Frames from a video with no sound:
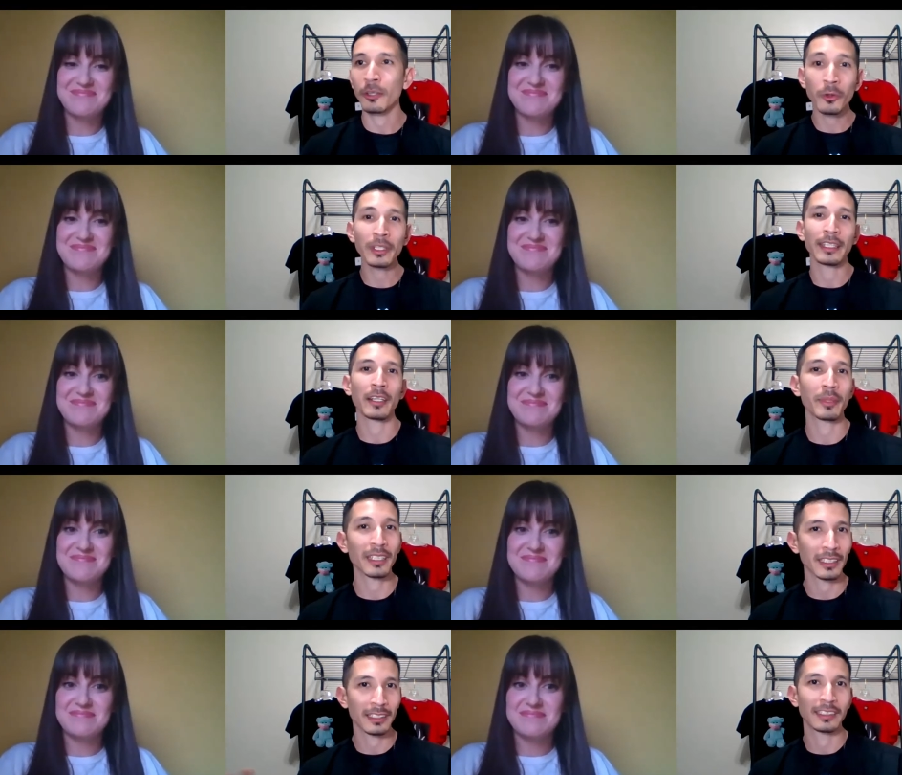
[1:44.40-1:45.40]
Speaker 1: only there
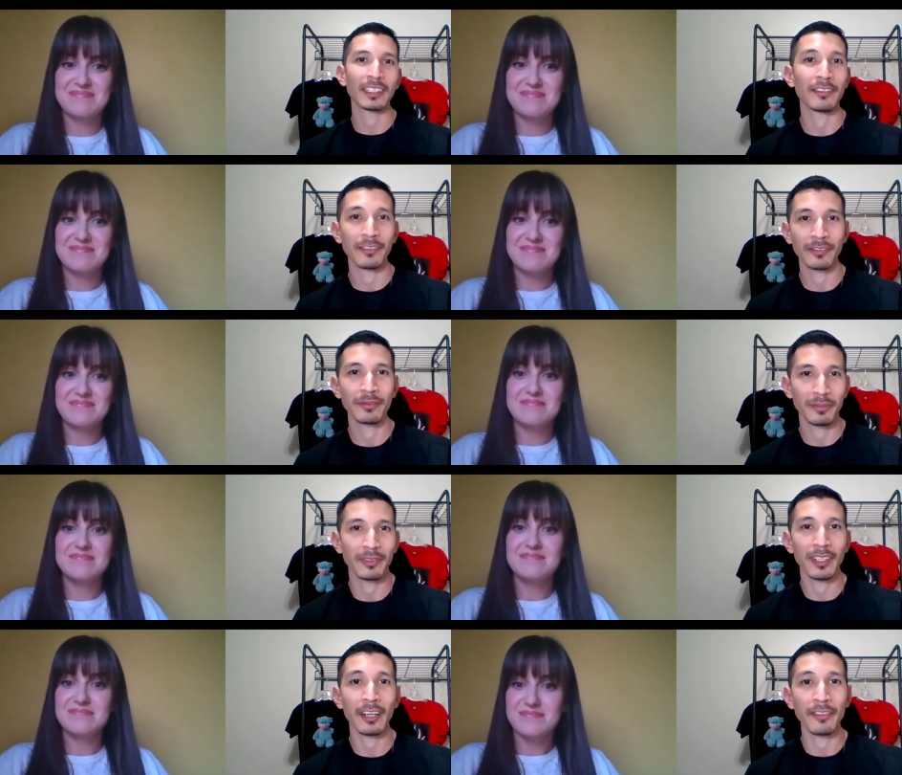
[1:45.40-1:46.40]
because of
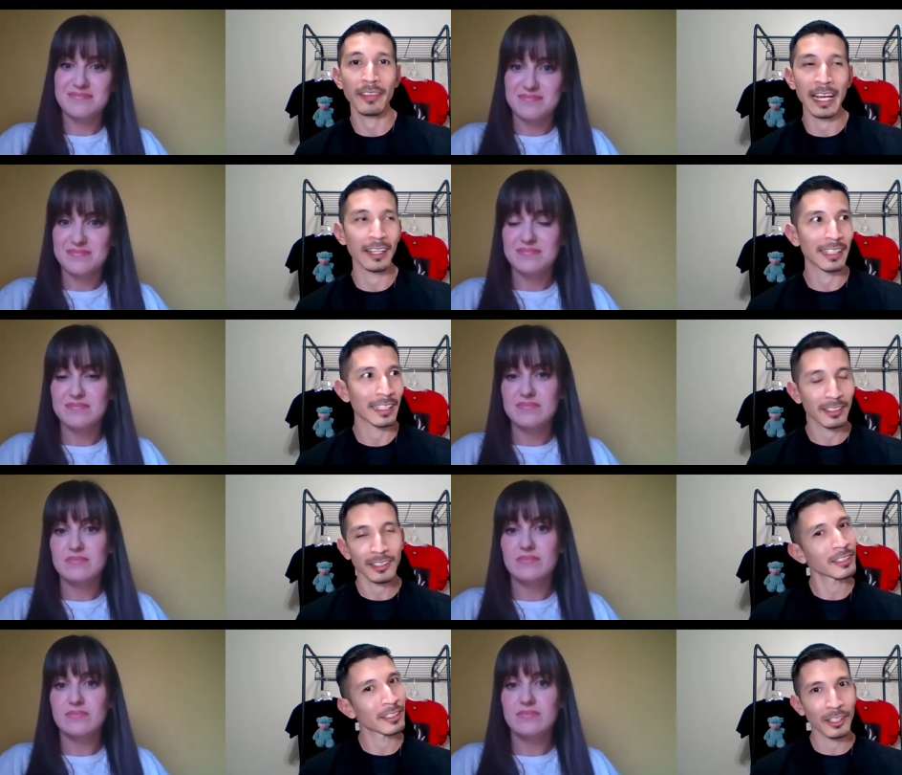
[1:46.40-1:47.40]
of that and like
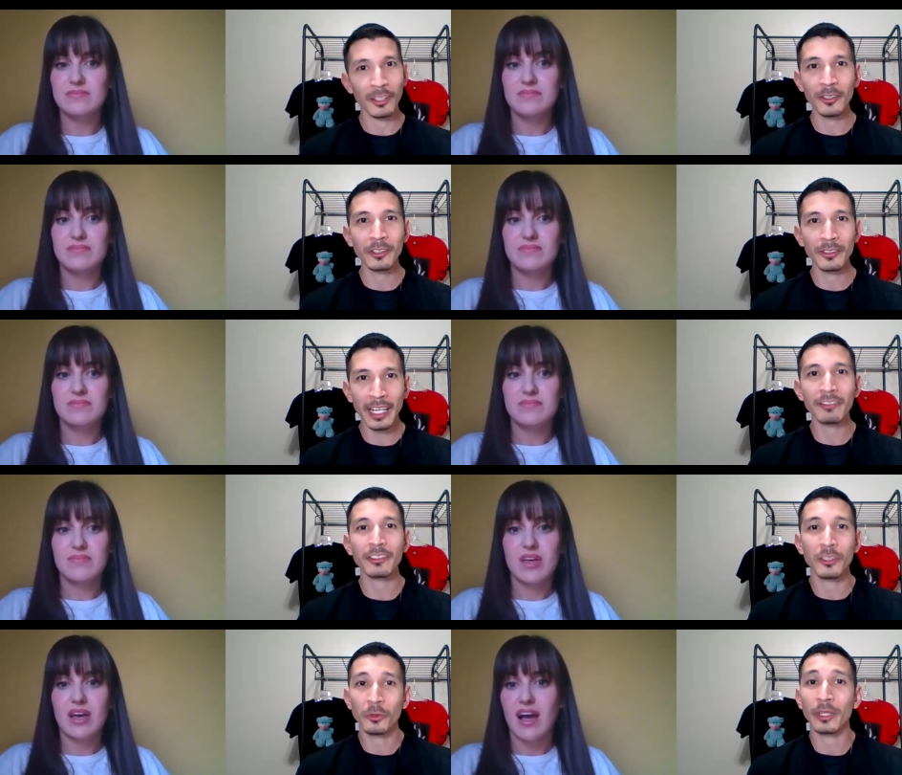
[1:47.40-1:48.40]
no you have to
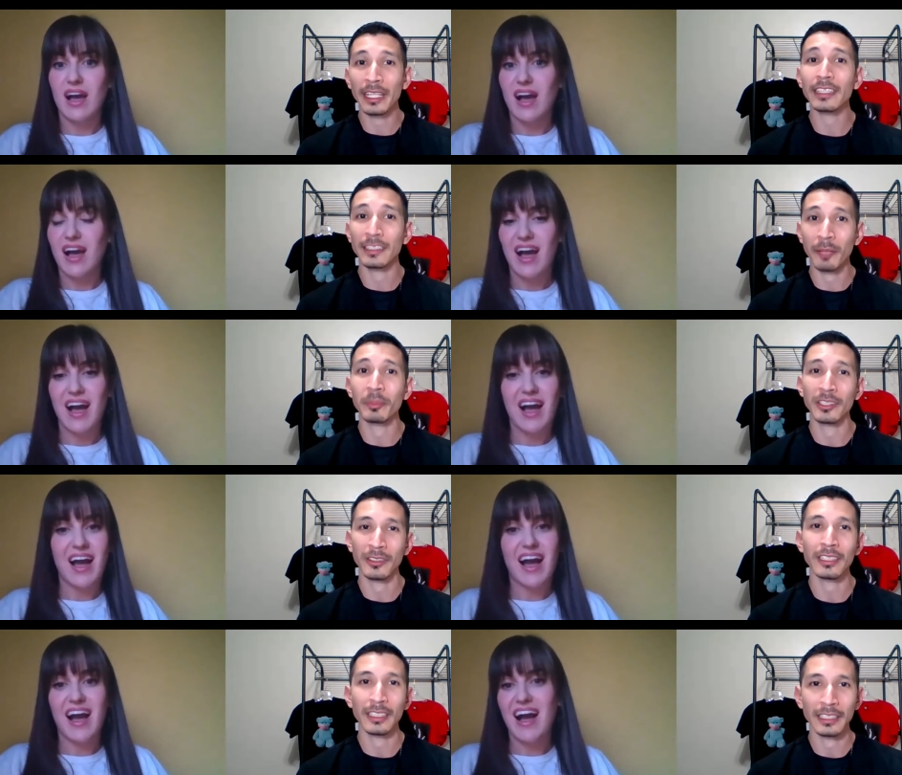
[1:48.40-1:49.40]
create these
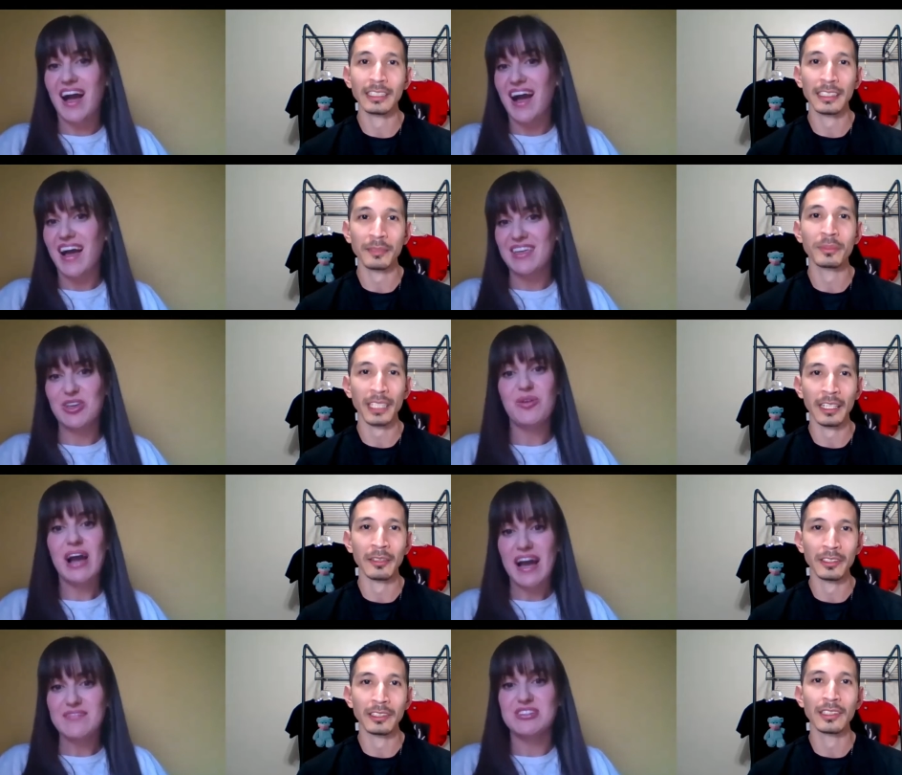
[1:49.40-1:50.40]
opportunities sometimes you
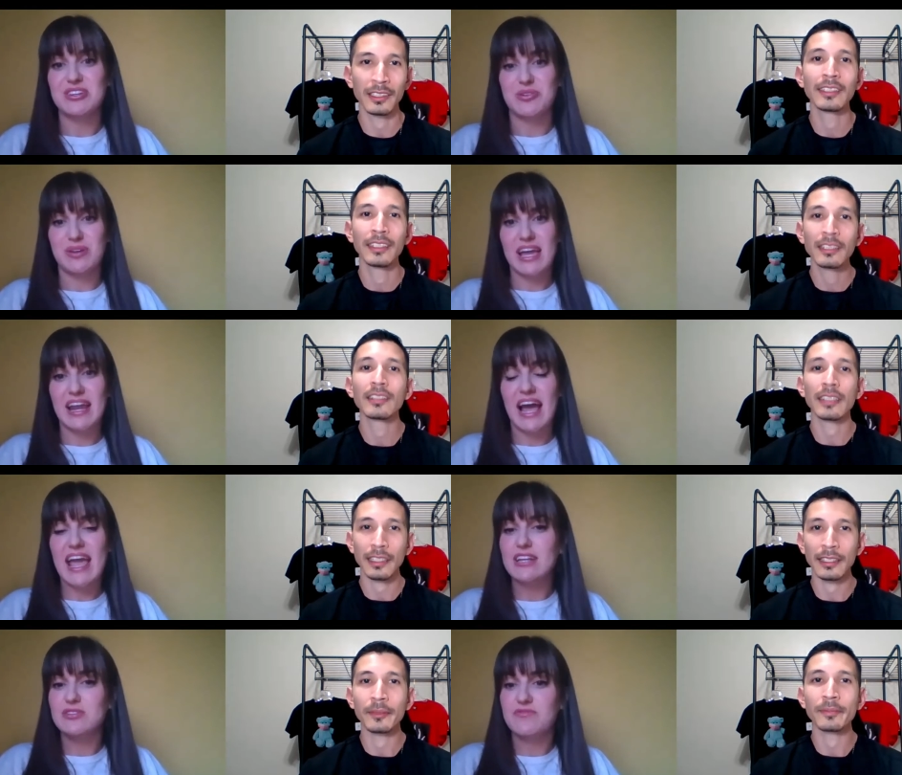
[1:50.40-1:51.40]
have
Speaker 2: to and i
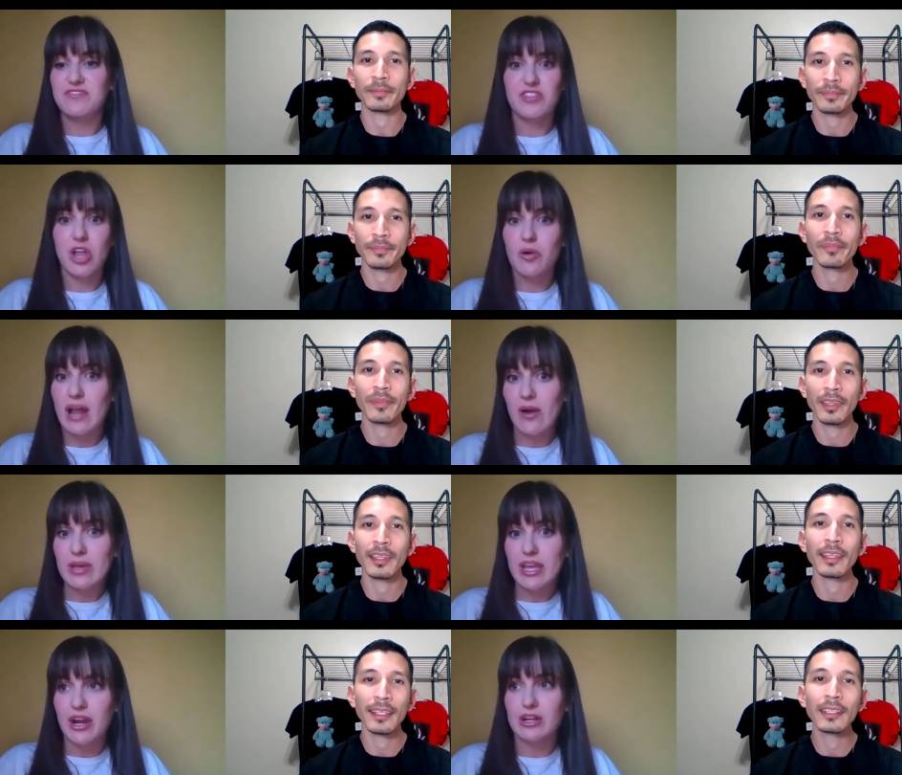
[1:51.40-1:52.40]
had flown out
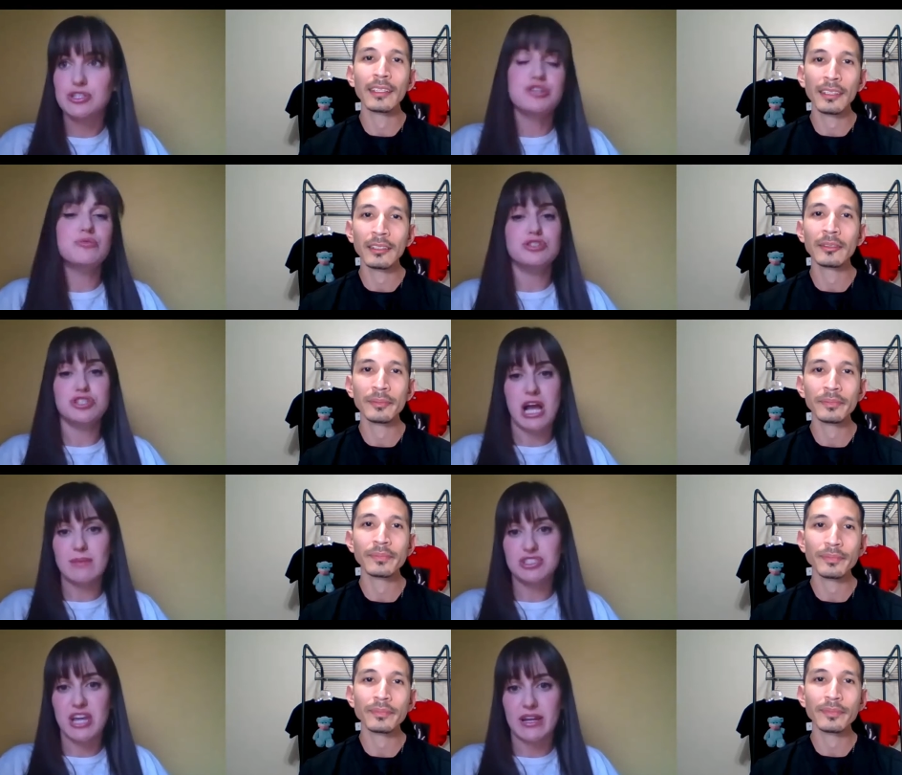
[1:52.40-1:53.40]
here to job
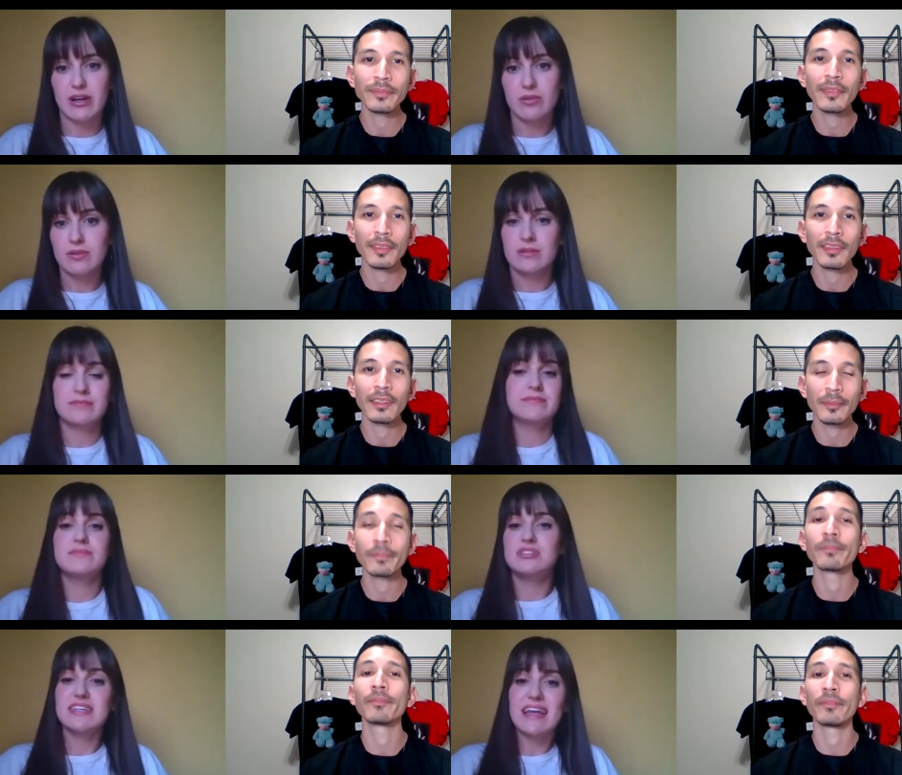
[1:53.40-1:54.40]
shadow
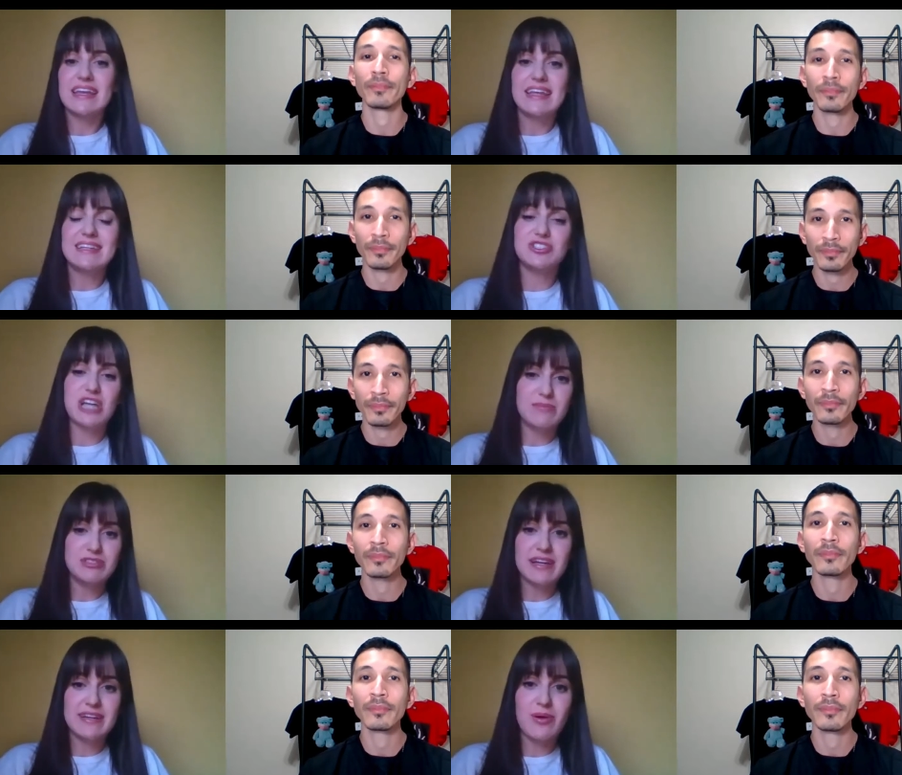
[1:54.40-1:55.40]
did I need the job
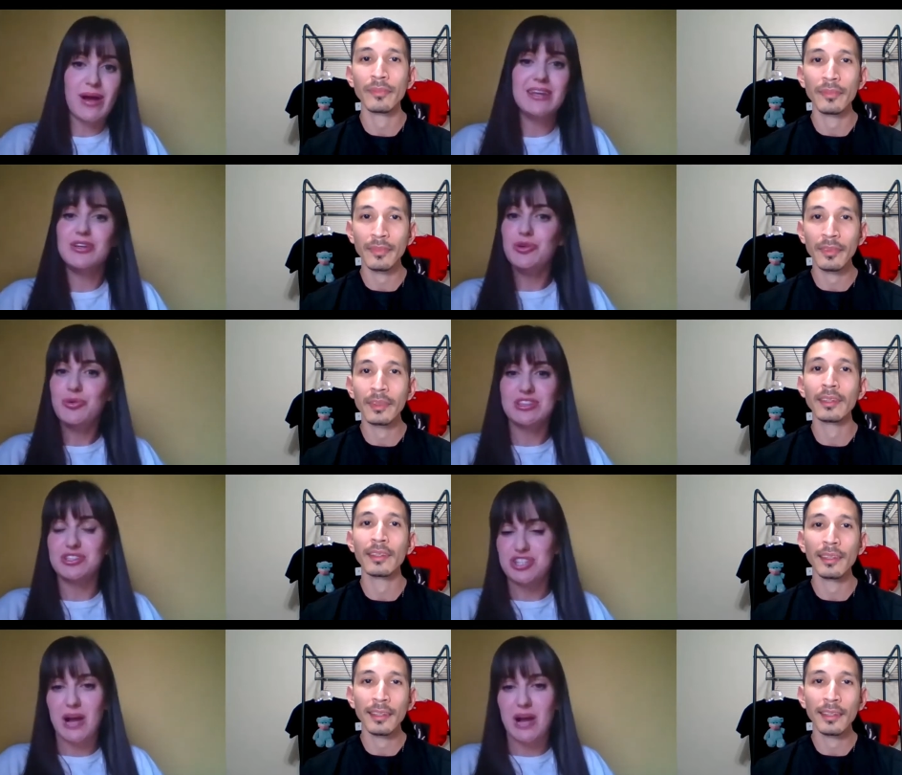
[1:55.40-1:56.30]
shadow? I knew what the job